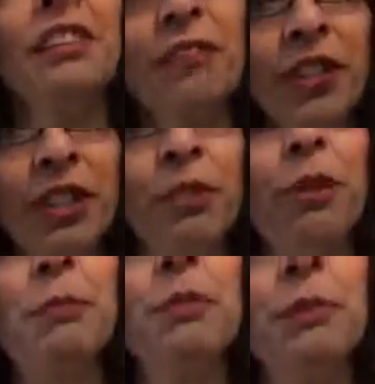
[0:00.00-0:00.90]
The first
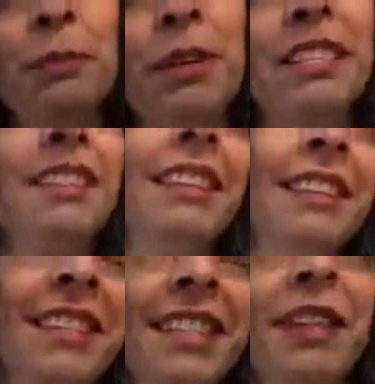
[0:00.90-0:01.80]
interruption was my son,
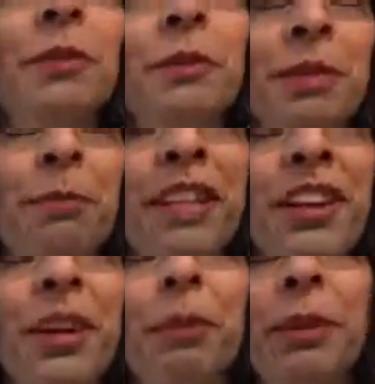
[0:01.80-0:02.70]
the second one was my
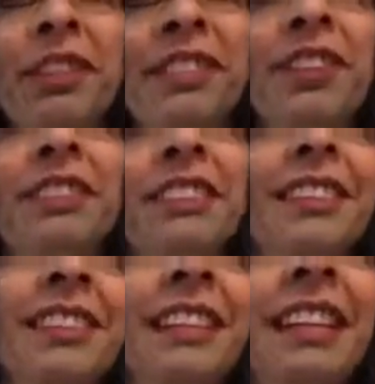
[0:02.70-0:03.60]
daughter, but it's all good.